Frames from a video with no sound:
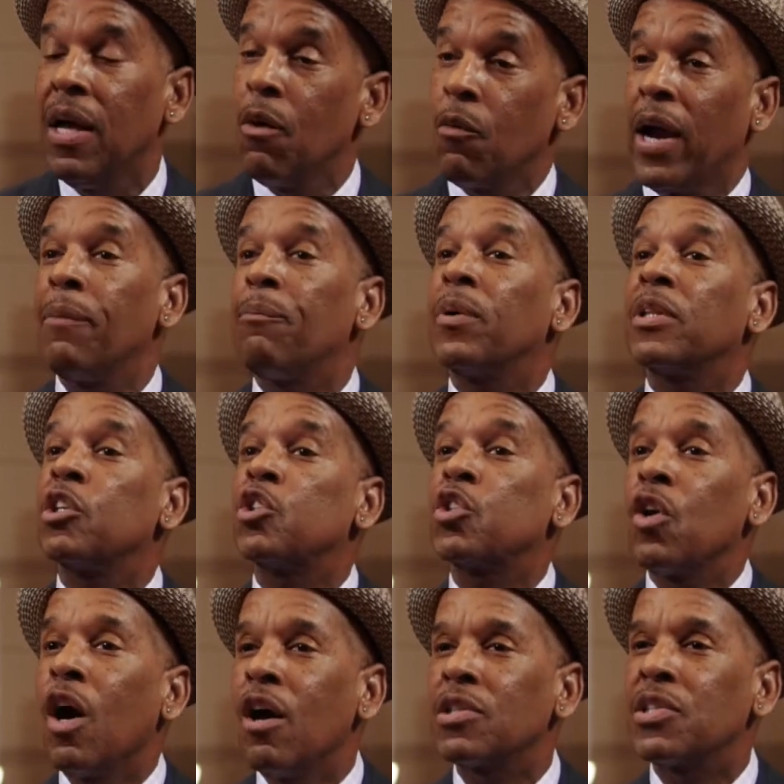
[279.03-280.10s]
right? But the
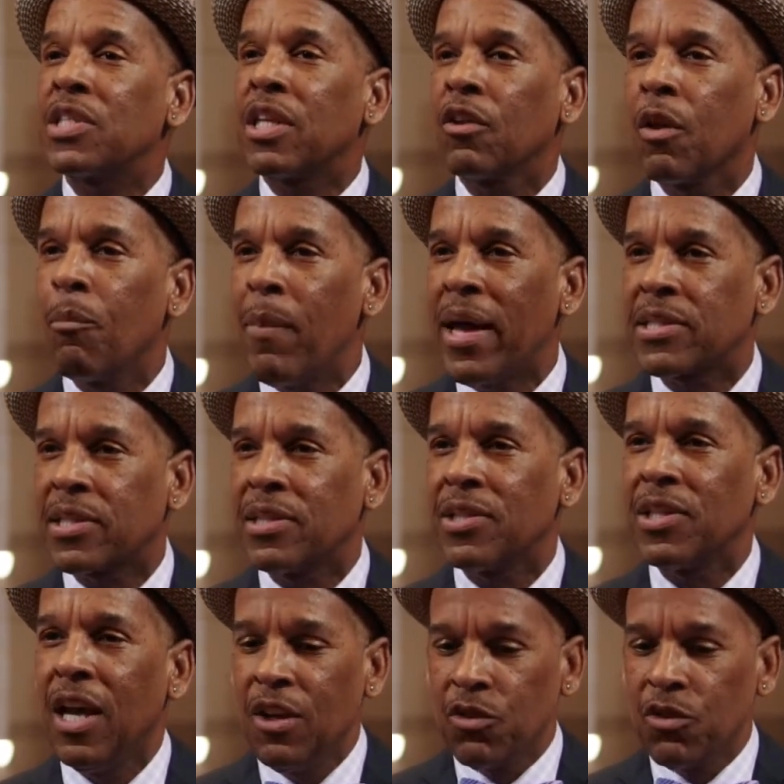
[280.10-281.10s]
songs tell the message.